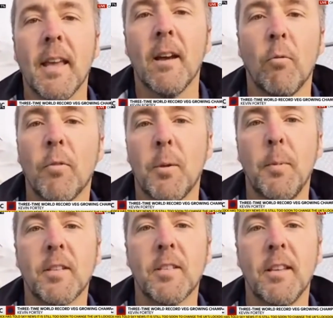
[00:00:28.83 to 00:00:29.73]
get all the
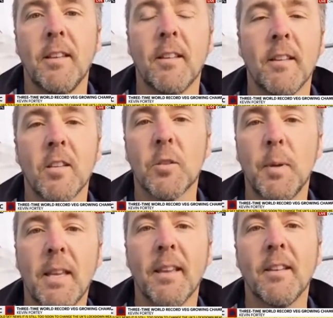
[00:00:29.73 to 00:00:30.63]
community
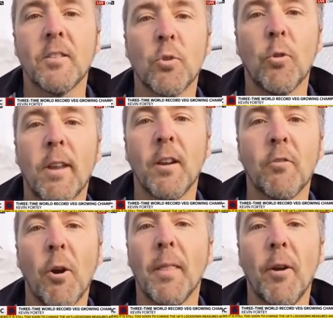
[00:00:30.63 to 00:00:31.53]
speaking, talking,
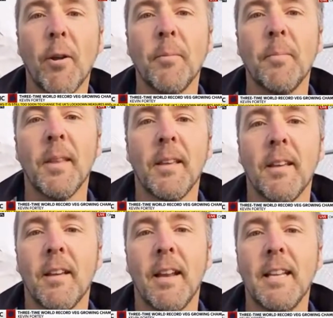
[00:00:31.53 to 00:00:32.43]
growing their own
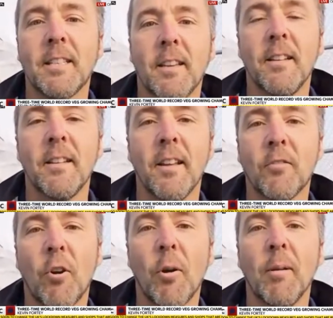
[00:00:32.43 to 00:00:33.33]
and eating
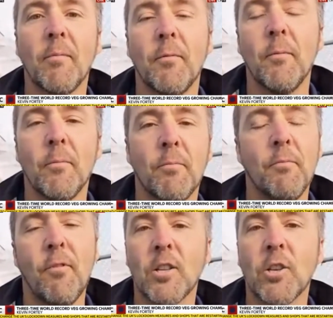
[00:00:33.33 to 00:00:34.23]
and growing
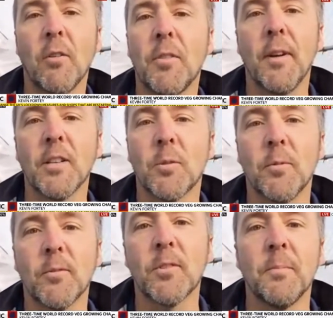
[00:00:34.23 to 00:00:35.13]
fresh, healthy
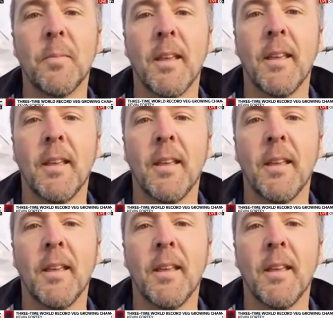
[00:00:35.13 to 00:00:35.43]
vegetables.